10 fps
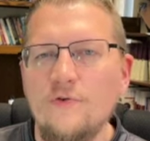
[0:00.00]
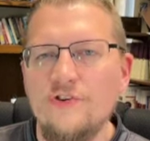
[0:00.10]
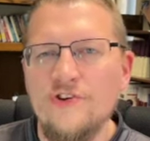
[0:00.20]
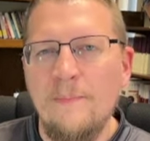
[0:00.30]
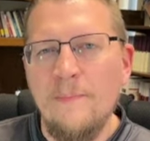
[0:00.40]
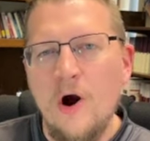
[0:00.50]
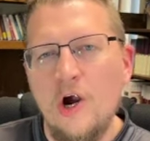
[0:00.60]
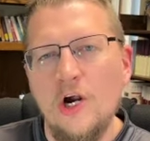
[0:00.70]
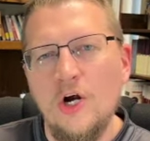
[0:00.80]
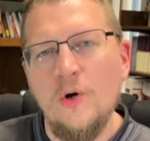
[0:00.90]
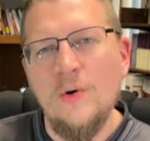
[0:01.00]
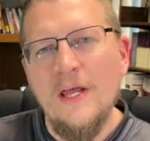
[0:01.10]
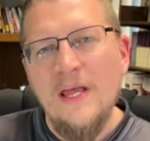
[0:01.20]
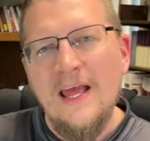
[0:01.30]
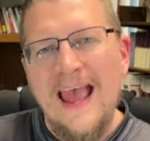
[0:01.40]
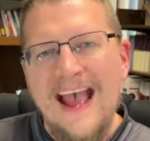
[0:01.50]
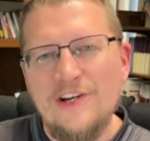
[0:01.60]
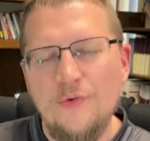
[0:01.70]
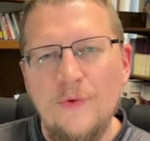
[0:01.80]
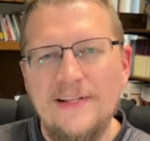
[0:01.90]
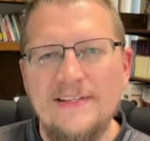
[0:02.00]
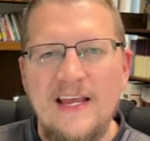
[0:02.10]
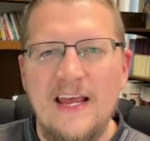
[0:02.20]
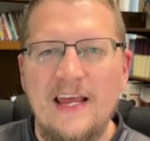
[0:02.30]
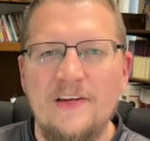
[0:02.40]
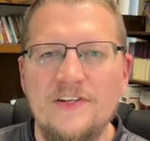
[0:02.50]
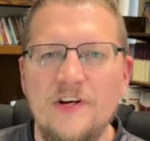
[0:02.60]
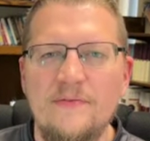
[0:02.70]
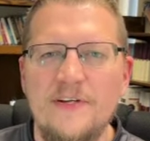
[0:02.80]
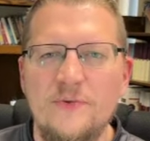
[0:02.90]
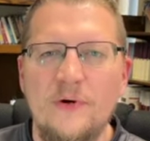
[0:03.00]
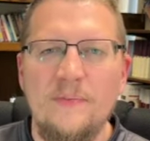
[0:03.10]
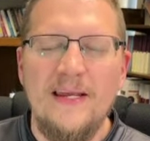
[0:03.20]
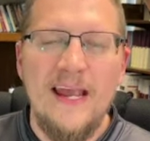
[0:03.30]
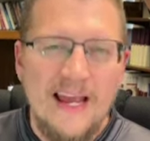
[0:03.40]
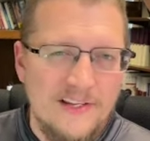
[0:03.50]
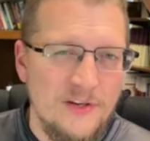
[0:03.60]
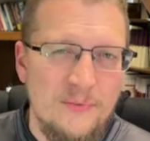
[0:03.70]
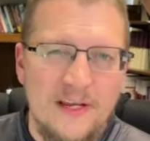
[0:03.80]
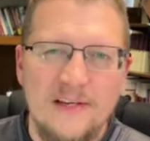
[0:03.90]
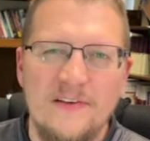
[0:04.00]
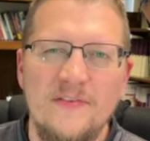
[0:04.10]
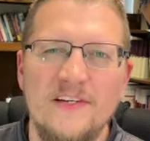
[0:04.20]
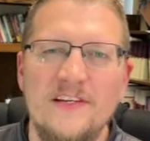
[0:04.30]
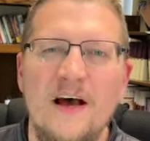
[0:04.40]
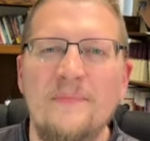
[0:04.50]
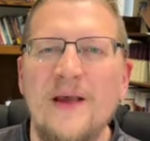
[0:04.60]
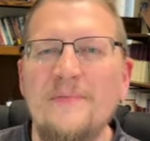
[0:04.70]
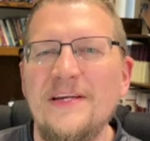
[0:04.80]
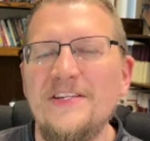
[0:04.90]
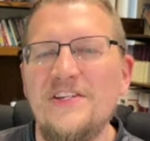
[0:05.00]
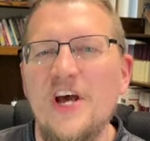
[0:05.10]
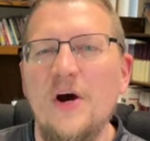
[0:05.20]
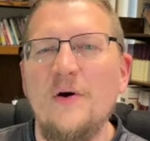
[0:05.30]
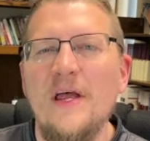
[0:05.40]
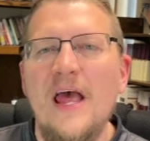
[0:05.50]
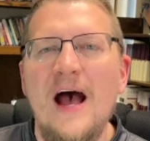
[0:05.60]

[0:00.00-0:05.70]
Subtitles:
Tomorrow, Ash Wednesday service will be canceled because of this upcoming snow,